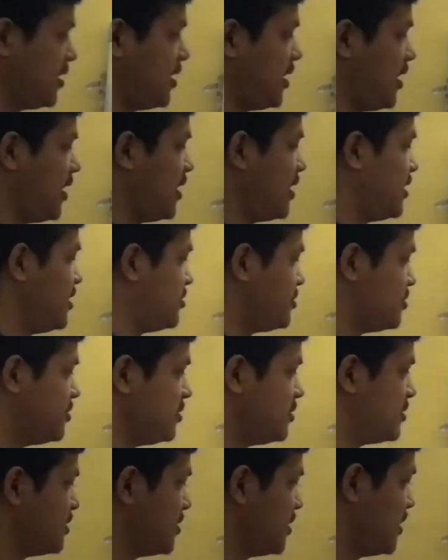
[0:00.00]
A
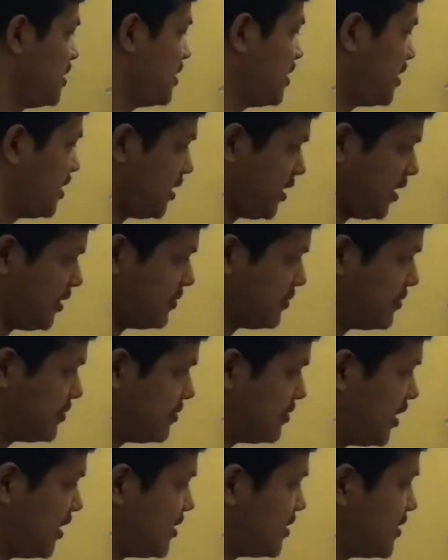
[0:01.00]
into F,
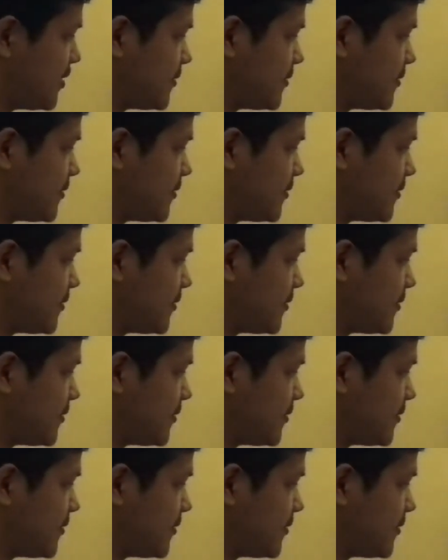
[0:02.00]
right?